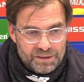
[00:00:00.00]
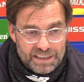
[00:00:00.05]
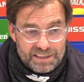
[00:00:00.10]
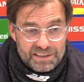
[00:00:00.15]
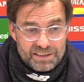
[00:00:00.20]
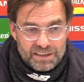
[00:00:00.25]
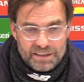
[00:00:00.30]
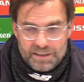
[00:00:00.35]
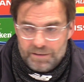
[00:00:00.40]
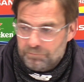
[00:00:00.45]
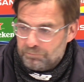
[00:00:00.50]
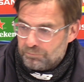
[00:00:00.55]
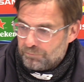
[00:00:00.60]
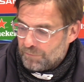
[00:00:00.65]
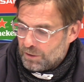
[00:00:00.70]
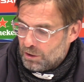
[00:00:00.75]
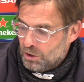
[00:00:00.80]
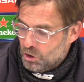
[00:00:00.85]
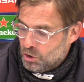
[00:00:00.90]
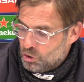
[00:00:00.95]
Yesterday.
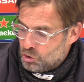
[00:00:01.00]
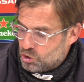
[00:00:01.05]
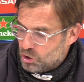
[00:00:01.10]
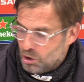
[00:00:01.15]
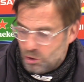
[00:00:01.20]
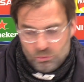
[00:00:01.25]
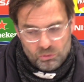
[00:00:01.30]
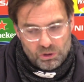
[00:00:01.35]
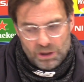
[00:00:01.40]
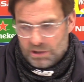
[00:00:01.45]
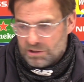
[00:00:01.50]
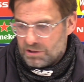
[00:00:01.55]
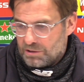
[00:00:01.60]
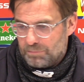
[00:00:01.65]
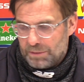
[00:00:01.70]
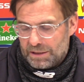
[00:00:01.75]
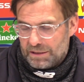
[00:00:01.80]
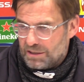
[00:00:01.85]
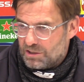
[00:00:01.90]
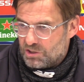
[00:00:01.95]
So yes,
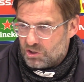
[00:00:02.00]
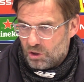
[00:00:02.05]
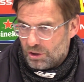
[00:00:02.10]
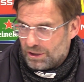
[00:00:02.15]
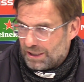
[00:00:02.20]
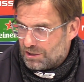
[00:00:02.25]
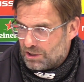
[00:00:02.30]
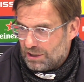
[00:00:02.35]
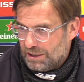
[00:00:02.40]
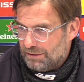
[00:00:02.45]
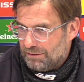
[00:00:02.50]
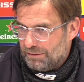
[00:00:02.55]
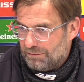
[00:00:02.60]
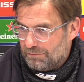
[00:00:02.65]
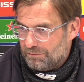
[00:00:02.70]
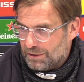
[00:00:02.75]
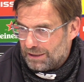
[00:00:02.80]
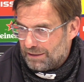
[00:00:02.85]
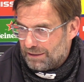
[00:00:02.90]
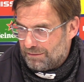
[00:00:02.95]
but it's not actually.
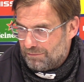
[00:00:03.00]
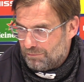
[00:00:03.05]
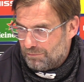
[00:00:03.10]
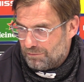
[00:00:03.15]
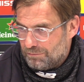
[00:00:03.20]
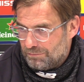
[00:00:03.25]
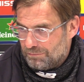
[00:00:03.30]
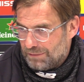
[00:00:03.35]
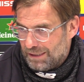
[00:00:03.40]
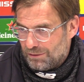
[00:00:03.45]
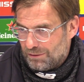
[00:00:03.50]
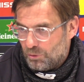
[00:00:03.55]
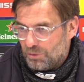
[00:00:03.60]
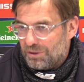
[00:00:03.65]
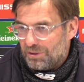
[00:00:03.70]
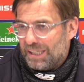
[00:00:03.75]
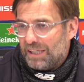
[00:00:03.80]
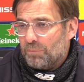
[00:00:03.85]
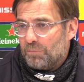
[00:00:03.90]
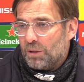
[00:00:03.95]
But I
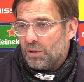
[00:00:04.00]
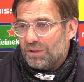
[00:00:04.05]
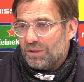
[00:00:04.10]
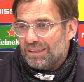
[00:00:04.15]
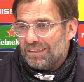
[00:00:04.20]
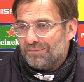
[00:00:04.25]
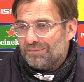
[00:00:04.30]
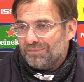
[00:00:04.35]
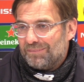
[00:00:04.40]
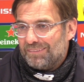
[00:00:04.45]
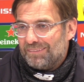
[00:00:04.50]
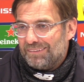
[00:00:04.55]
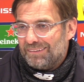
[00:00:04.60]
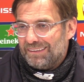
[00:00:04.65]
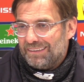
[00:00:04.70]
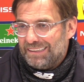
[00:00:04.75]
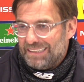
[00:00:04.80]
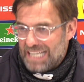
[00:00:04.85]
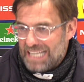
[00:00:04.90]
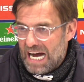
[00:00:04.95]
don't think about it
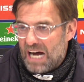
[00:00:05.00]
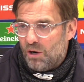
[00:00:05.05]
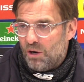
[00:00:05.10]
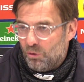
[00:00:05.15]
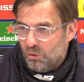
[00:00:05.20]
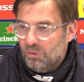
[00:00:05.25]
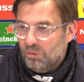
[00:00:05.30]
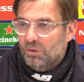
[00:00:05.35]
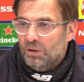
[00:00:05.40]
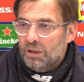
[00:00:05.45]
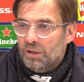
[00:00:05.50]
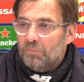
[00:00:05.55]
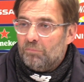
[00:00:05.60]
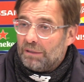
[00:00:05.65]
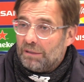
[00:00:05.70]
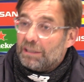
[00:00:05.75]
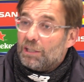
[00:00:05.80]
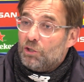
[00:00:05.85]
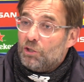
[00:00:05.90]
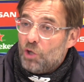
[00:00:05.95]
now.
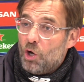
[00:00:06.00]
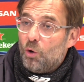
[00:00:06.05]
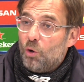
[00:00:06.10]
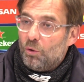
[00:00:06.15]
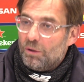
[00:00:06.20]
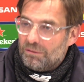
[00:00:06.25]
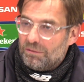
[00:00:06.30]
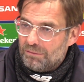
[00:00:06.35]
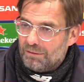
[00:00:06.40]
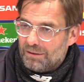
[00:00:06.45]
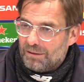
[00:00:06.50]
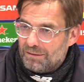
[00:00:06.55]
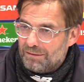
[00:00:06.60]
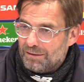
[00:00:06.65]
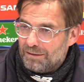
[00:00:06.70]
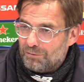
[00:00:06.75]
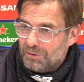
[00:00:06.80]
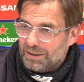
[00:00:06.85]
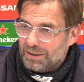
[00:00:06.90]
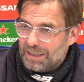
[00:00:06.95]
But I know it
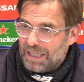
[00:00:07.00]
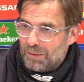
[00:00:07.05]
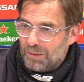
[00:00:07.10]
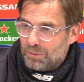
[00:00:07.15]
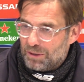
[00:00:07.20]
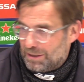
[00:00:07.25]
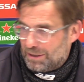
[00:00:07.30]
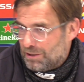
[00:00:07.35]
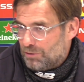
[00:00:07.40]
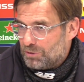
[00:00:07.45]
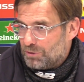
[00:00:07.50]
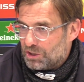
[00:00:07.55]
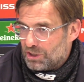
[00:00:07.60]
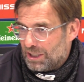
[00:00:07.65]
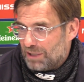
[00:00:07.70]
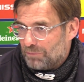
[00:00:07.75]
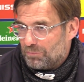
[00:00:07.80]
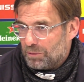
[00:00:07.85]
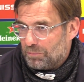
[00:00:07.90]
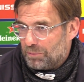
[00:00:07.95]
will come, and now we
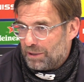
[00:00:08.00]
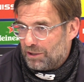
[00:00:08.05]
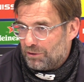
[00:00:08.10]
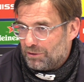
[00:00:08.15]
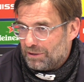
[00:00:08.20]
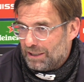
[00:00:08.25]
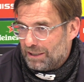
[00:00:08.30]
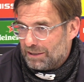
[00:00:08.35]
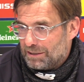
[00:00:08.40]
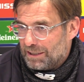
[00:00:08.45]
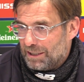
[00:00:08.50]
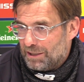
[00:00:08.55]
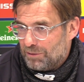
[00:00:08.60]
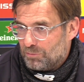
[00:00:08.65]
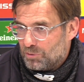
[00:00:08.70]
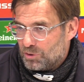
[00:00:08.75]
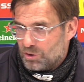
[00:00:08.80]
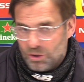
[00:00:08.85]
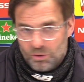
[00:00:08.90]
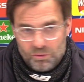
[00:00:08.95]
start preparing that
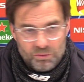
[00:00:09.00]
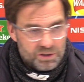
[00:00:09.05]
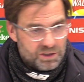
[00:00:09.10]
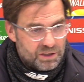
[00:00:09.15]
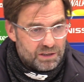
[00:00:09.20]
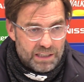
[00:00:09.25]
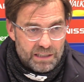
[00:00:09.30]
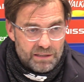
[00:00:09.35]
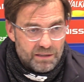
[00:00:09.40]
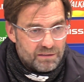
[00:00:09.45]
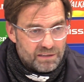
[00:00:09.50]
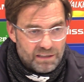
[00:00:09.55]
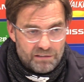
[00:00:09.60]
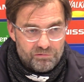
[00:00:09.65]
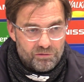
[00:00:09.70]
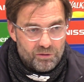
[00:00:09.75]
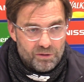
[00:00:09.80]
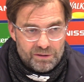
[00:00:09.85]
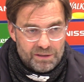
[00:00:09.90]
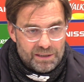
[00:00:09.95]
game. So it's another
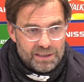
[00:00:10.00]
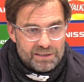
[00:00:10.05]
tough one.